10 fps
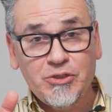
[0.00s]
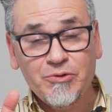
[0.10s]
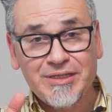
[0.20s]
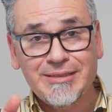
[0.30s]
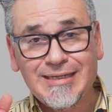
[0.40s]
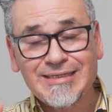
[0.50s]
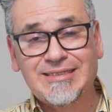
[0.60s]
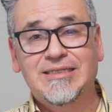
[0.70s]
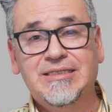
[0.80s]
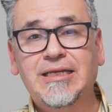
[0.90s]
doing
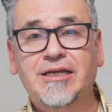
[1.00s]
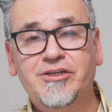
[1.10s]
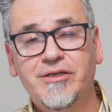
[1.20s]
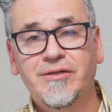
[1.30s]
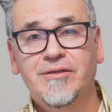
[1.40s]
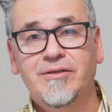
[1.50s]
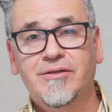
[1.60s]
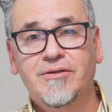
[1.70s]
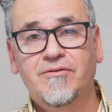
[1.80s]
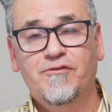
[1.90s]
this section
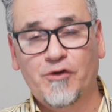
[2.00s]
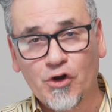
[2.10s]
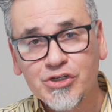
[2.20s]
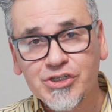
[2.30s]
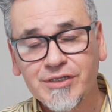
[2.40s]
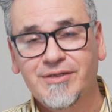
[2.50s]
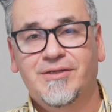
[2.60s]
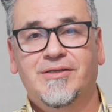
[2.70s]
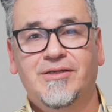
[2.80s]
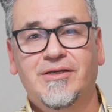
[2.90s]
first,
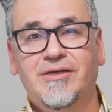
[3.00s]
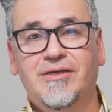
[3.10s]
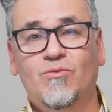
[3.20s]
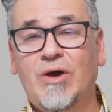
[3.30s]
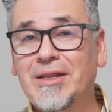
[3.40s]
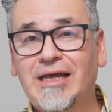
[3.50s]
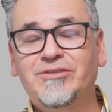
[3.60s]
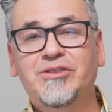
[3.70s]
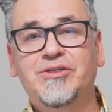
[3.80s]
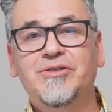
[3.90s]
what not
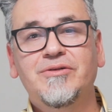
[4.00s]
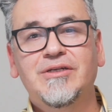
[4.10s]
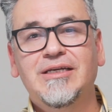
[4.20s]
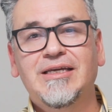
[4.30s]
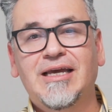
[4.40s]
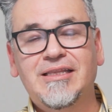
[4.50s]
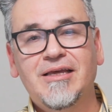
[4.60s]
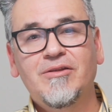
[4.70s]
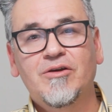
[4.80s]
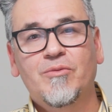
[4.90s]
to do, and
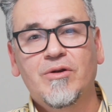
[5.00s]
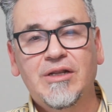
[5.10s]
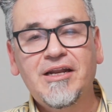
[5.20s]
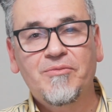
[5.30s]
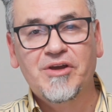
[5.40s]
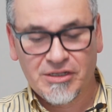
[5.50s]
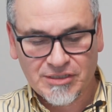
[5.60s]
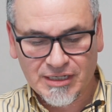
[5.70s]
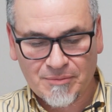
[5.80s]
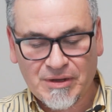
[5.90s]
then later we're gonna
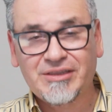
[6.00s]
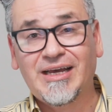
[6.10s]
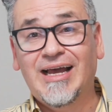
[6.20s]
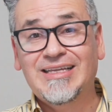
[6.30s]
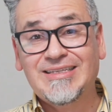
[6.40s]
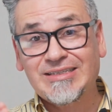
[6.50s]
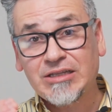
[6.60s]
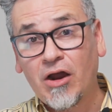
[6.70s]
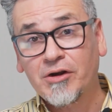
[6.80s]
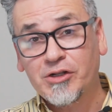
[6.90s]
talk about the
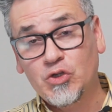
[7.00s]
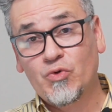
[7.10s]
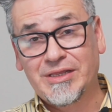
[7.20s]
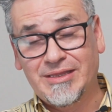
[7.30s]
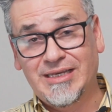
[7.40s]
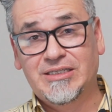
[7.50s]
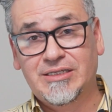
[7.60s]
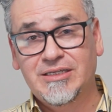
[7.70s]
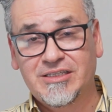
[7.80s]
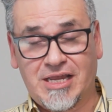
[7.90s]
start doing
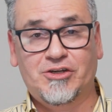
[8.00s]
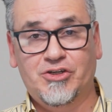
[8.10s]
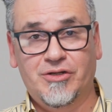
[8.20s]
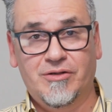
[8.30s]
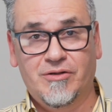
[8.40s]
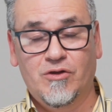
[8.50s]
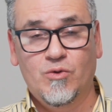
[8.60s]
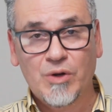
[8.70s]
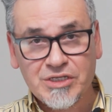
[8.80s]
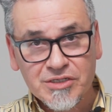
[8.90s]
this section,
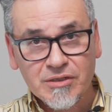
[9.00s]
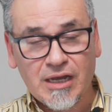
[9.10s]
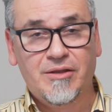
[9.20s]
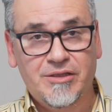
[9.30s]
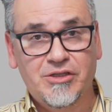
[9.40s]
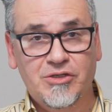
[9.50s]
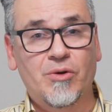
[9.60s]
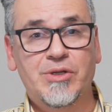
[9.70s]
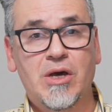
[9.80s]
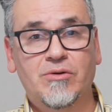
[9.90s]
which the
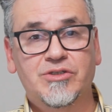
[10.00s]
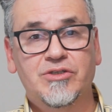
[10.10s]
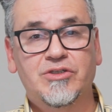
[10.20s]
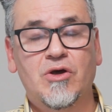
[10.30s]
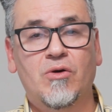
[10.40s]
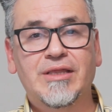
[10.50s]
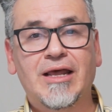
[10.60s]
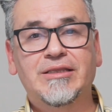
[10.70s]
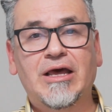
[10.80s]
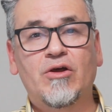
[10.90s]
zone notes. So
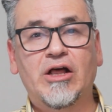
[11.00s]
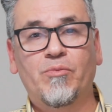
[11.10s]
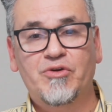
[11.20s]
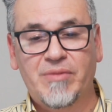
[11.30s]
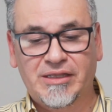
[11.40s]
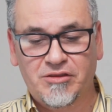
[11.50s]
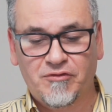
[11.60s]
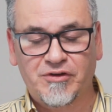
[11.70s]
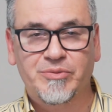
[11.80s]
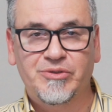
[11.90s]
that'll help you make the
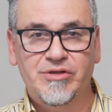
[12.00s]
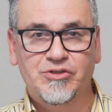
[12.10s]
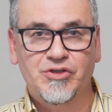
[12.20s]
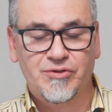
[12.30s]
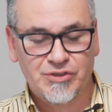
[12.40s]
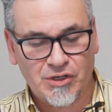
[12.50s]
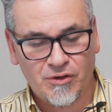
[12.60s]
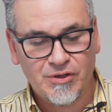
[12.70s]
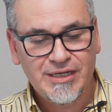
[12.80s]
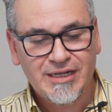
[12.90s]
difference between the two.
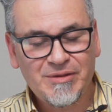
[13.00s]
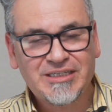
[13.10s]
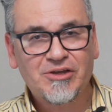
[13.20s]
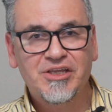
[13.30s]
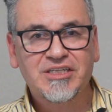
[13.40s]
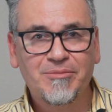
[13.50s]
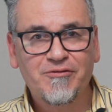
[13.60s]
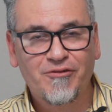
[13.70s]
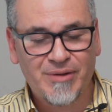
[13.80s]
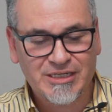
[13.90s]
So let me tell you, this coming
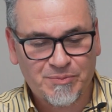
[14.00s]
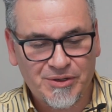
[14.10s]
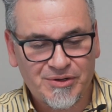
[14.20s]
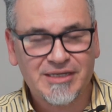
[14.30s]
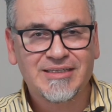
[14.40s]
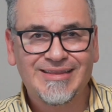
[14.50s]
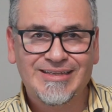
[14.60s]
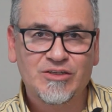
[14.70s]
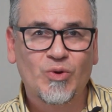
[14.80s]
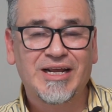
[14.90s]
from experience, and
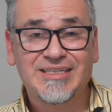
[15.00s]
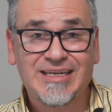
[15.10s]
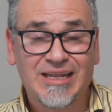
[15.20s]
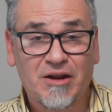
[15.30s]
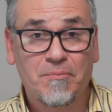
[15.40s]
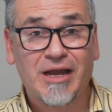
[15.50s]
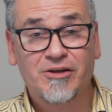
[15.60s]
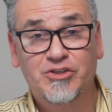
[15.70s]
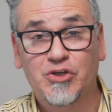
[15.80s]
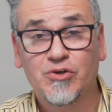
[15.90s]
this is what I see a lot of
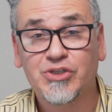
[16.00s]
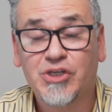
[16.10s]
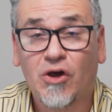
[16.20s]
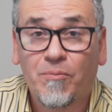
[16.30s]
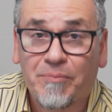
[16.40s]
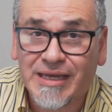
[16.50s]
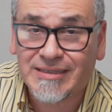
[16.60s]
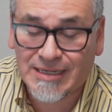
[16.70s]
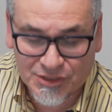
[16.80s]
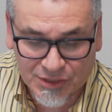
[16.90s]
buyers do, so pay
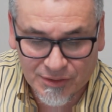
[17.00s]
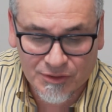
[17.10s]
attention.